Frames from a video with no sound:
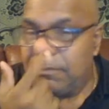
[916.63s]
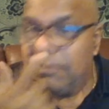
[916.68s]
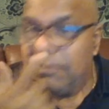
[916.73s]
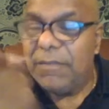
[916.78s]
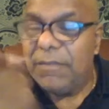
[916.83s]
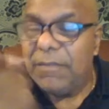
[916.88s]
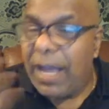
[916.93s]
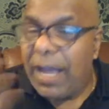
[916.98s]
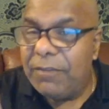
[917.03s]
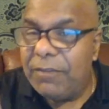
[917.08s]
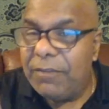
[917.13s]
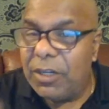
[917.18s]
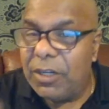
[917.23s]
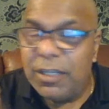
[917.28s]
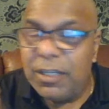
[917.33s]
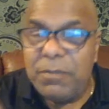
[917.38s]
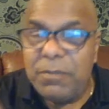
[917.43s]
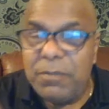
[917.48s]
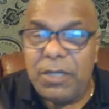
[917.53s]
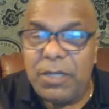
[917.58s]
I've got a
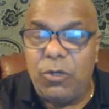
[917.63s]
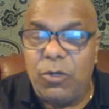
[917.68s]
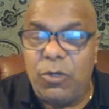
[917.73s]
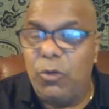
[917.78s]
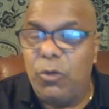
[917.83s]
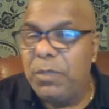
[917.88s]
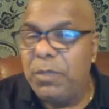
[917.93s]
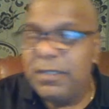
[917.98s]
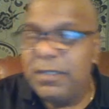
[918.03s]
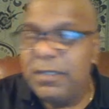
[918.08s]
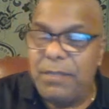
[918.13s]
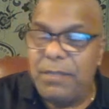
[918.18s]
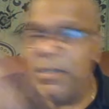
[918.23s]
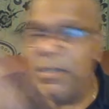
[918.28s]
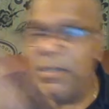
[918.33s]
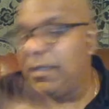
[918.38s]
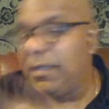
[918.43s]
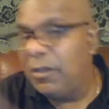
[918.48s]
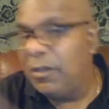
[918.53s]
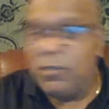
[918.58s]
little bit of cold because I'm
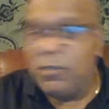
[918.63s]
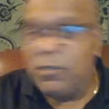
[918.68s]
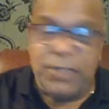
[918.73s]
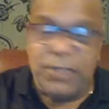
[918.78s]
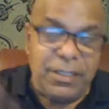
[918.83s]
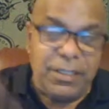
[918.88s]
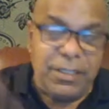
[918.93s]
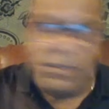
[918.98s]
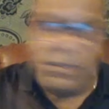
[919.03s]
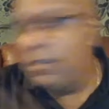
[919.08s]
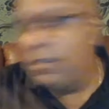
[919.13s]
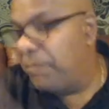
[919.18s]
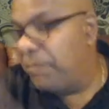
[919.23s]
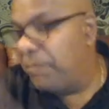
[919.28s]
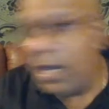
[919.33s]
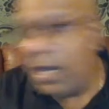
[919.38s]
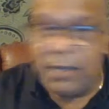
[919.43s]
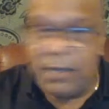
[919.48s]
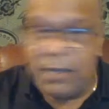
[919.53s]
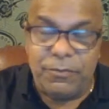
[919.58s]
in and out of the AC,
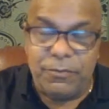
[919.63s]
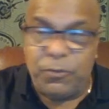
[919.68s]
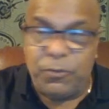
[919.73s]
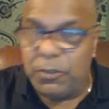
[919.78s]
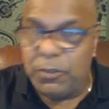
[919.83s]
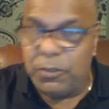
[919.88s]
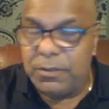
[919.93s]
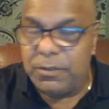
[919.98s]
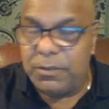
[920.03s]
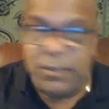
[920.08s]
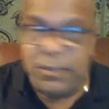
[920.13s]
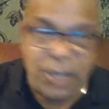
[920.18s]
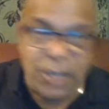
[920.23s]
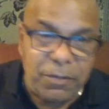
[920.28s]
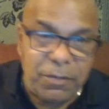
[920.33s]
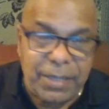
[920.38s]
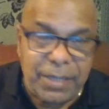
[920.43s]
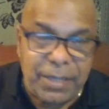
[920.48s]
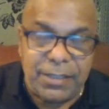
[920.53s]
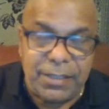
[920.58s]
back and forth, down
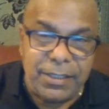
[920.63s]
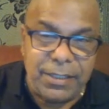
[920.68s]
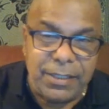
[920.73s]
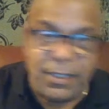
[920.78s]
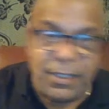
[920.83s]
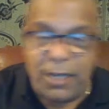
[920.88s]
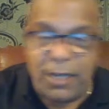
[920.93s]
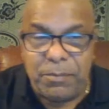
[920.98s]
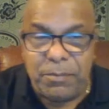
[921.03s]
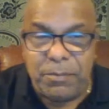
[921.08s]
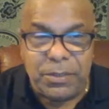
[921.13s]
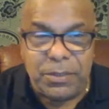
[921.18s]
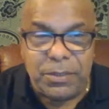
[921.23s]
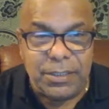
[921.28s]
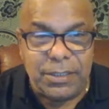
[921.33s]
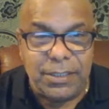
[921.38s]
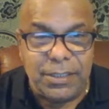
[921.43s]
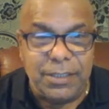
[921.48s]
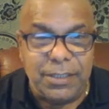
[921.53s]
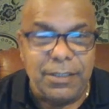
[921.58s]
by the lake, up on the
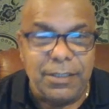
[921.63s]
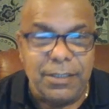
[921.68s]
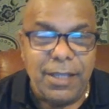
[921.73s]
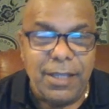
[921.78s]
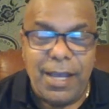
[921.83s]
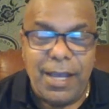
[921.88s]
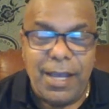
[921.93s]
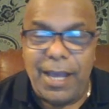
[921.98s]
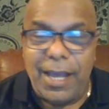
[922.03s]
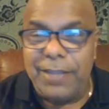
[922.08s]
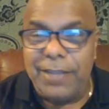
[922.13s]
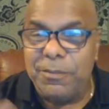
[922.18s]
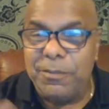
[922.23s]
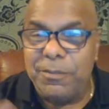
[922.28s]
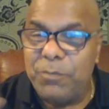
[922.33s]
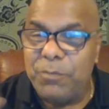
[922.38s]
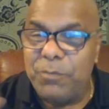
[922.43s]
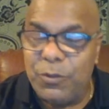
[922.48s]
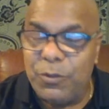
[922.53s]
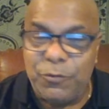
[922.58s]
hill, and it's a
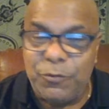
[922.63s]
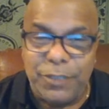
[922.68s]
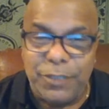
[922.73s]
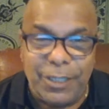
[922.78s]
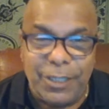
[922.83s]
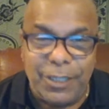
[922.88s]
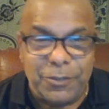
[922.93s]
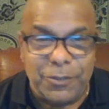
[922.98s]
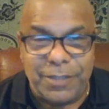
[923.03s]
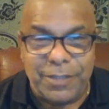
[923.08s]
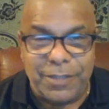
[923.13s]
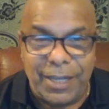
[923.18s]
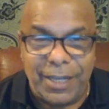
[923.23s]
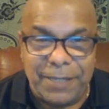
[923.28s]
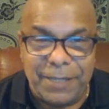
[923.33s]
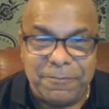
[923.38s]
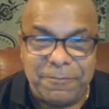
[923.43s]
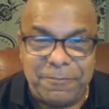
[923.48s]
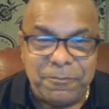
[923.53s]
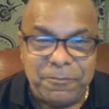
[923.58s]
beautiful day
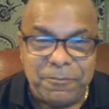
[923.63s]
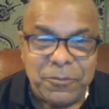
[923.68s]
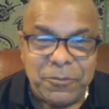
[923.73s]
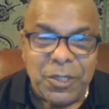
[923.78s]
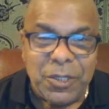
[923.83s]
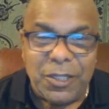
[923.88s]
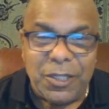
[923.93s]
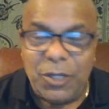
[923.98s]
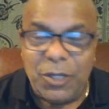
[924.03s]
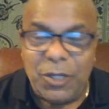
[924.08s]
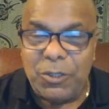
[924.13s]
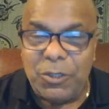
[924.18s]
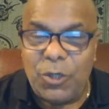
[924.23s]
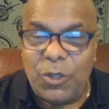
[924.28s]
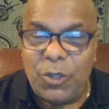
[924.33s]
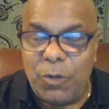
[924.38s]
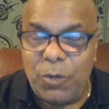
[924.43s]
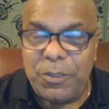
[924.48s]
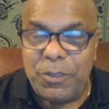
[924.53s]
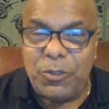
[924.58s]
outside. Now, the
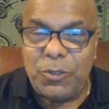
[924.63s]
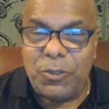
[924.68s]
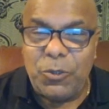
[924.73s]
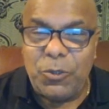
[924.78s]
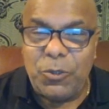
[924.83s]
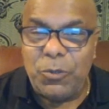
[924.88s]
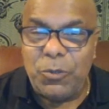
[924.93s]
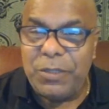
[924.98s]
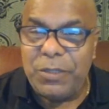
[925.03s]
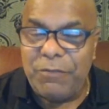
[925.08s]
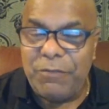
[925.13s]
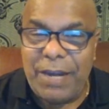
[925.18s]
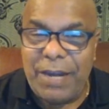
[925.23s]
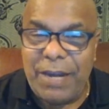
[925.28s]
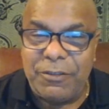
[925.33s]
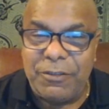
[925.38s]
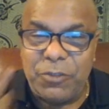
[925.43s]
common cold with the virus, you